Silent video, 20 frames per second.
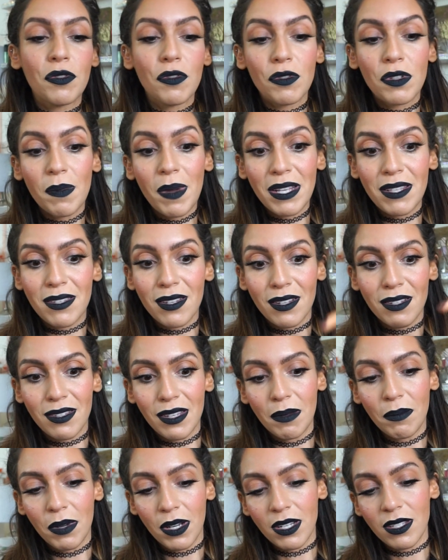So it's about
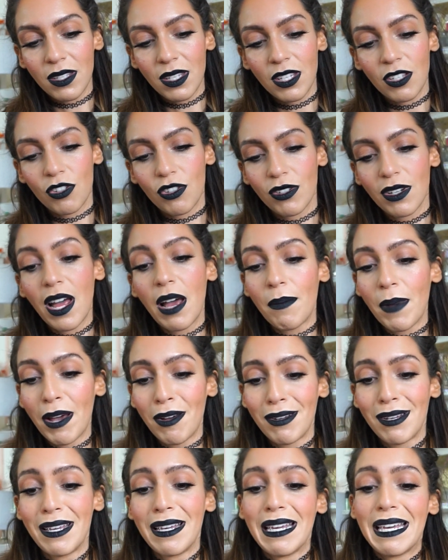16 bucks each. Not
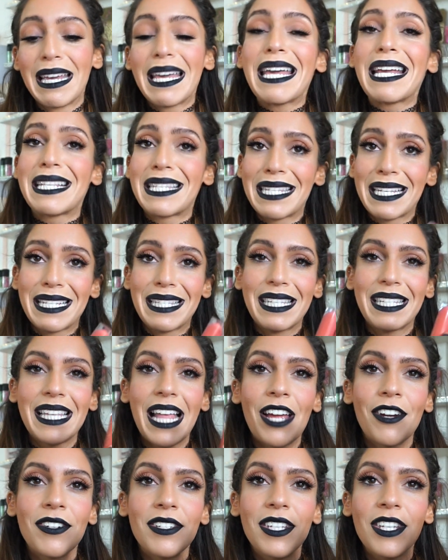about. It's
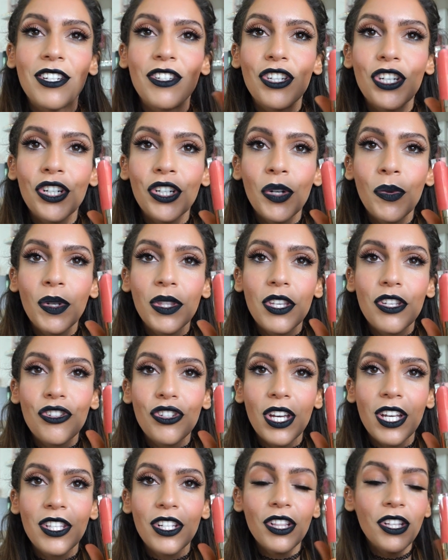$16 each. Here are what the
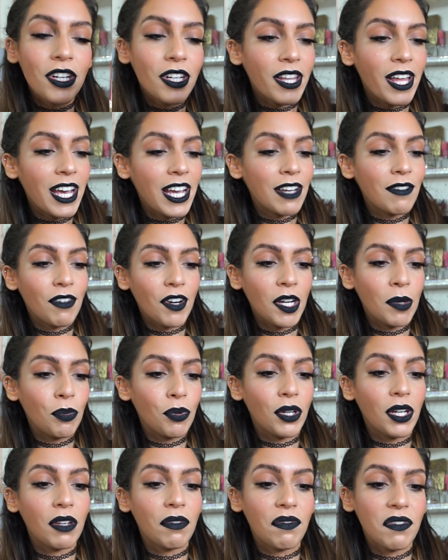shades look like. Very
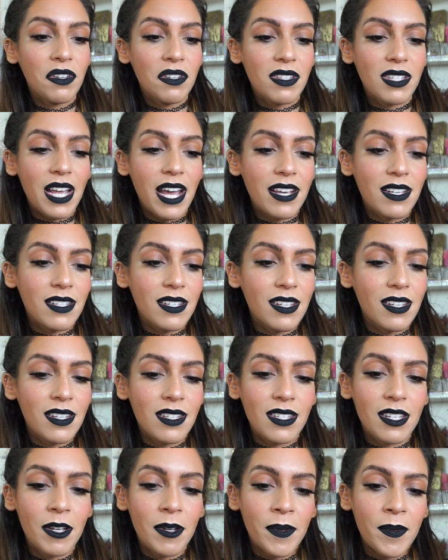pretty, full
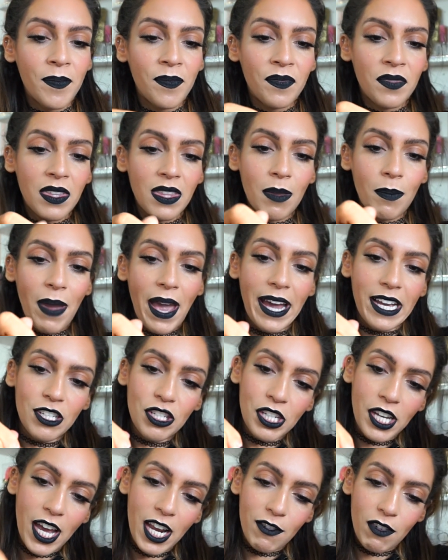sizes. The
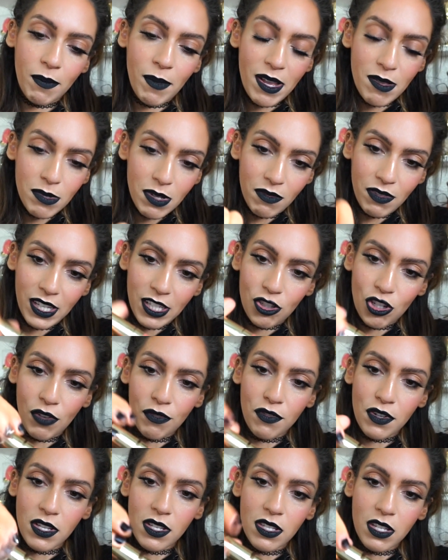packaging kind of reminds me of like
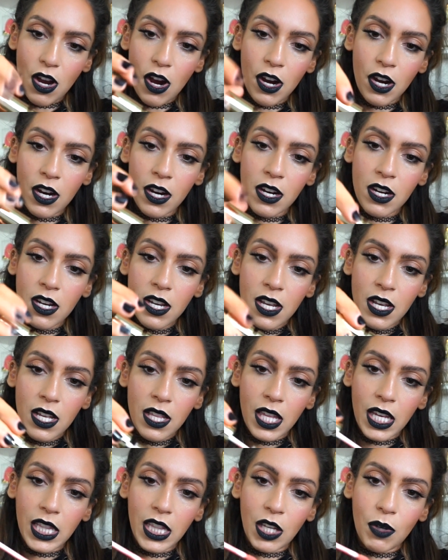Jeffree Star,
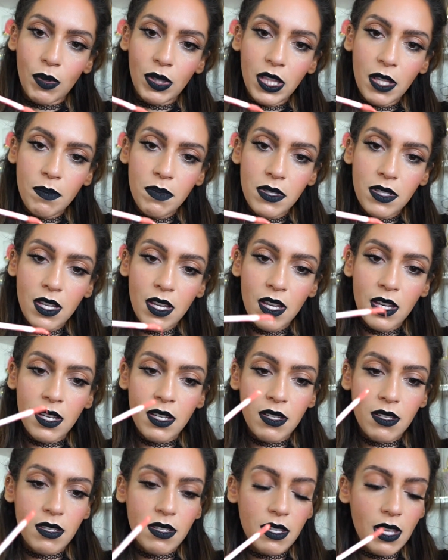like liquid
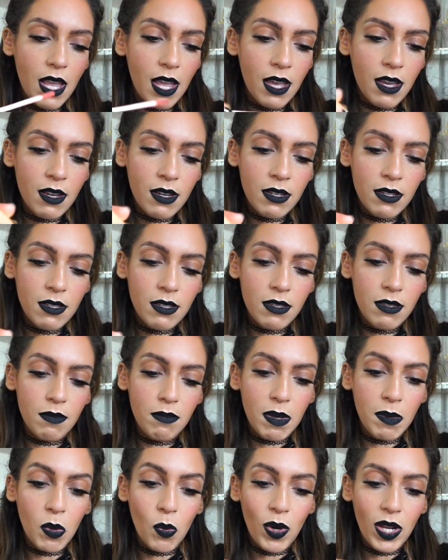lipsticks, and
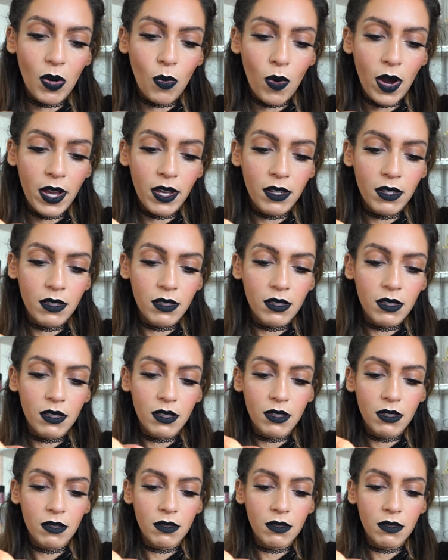maybe Wet n Wild.